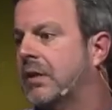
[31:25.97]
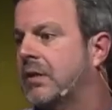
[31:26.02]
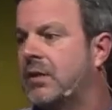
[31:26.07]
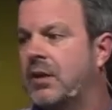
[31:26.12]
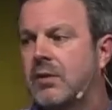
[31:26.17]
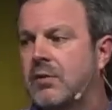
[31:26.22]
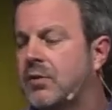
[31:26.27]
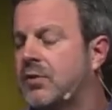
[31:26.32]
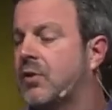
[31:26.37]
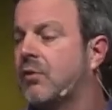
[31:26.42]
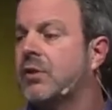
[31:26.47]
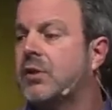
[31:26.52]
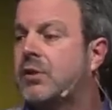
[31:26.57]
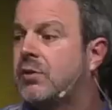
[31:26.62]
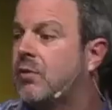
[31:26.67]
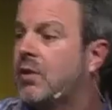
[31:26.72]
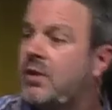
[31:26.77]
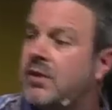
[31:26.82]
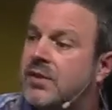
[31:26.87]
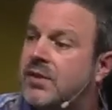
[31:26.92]
you know, there's only
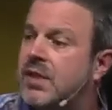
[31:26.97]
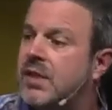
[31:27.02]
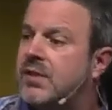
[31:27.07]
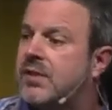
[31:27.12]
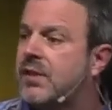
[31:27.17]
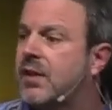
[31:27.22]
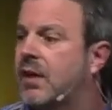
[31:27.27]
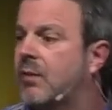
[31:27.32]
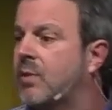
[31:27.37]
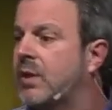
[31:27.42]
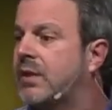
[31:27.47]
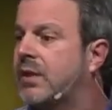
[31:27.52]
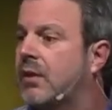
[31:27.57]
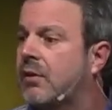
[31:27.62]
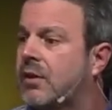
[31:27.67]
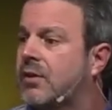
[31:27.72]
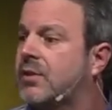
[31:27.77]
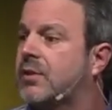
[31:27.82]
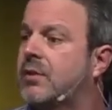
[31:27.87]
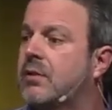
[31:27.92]
200 seats there, and we
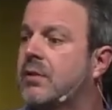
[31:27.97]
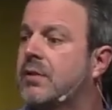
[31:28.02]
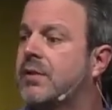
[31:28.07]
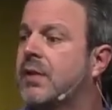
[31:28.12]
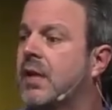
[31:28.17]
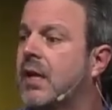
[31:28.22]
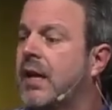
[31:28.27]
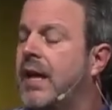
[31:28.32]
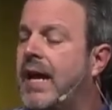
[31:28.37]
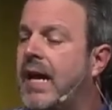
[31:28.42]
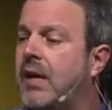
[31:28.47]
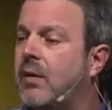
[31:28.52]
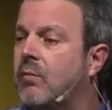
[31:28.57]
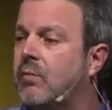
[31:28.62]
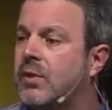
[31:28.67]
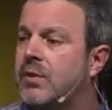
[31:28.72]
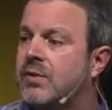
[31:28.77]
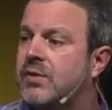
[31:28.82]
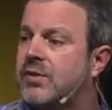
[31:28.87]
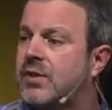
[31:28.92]
tell our students, "Hey,
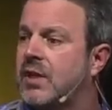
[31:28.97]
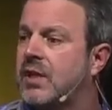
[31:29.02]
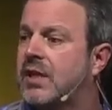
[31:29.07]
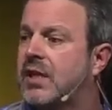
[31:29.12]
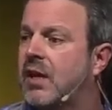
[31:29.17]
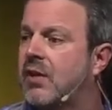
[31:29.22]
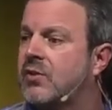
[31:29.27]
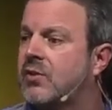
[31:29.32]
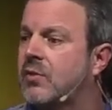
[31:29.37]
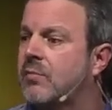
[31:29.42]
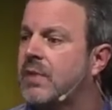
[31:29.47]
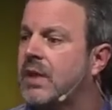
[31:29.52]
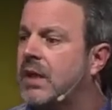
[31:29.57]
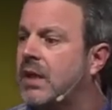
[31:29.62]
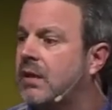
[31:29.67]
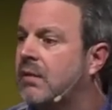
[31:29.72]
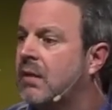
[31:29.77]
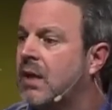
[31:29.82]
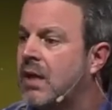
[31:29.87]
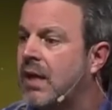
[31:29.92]
there's a city council
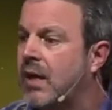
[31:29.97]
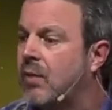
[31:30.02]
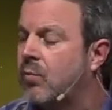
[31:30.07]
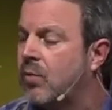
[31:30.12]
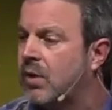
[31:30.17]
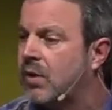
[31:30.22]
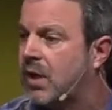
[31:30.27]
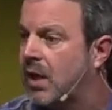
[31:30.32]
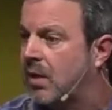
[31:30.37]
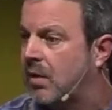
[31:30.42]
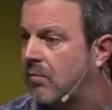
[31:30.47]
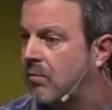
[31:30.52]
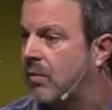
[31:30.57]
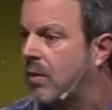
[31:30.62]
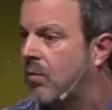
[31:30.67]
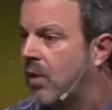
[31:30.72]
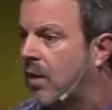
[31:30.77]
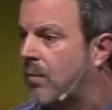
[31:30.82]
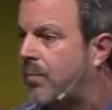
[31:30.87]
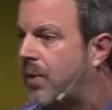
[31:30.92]
meeting, and we're gonna,
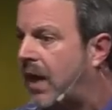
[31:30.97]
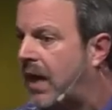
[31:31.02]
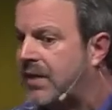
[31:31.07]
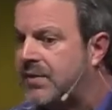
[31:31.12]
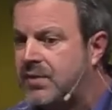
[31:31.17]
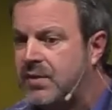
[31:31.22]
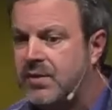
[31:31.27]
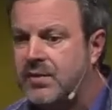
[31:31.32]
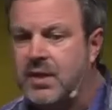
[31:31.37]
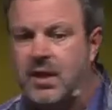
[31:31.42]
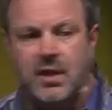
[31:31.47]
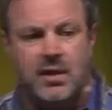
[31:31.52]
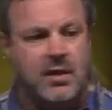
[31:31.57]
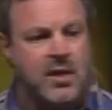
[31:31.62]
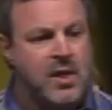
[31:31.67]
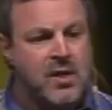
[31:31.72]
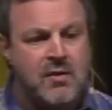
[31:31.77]
we want to pass this thing.